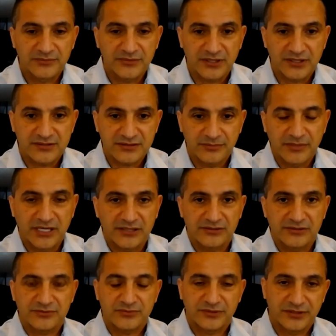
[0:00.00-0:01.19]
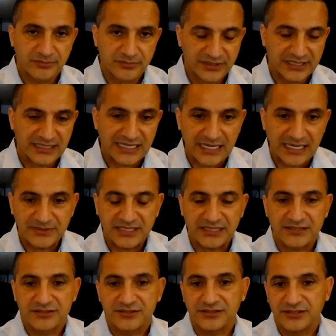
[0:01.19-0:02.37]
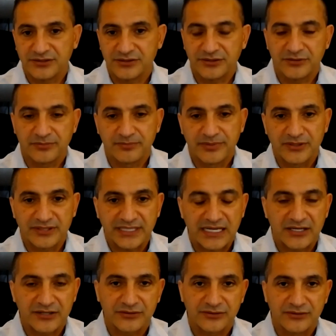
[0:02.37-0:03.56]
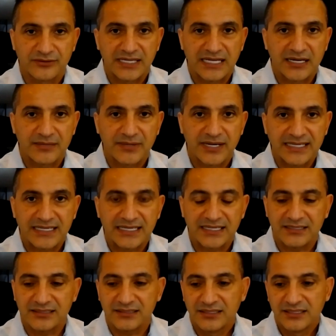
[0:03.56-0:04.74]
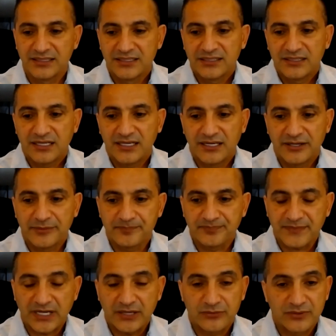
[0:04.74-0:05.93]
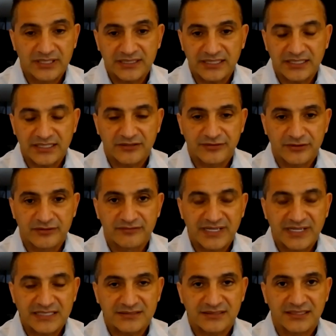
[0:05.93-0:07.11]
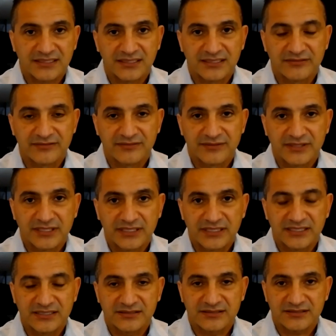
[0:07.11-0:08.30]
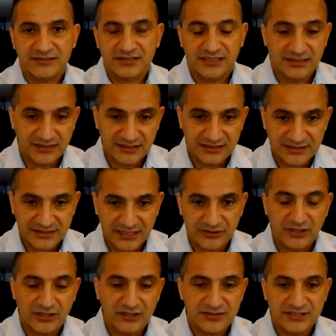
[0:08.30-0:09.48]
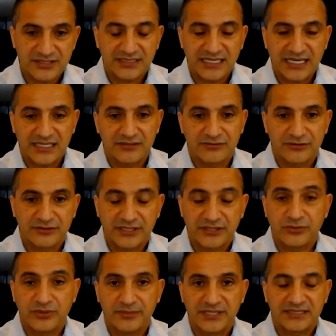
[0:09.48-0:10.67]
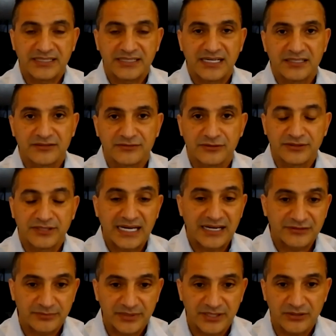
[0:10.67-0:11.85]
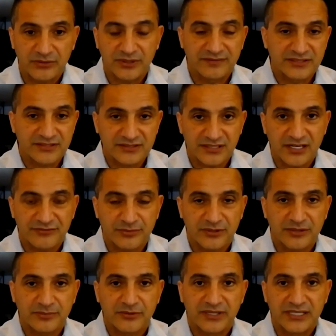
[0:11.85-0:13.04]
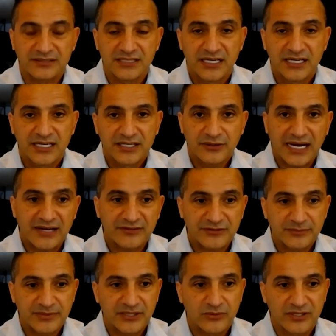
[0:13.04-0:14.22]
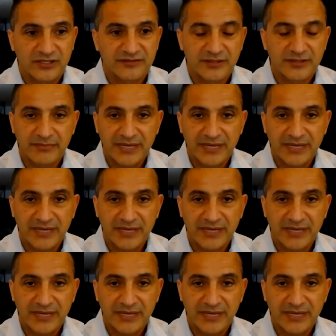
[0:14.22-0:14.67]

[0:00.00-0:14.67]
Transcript: there are some models where you bring a lab technician in, or you're building out your own lab. I get it. I really think if you're investing in technology at that level, or equipment at that level, you have to be aware of the software upgrades. You have to be aware of the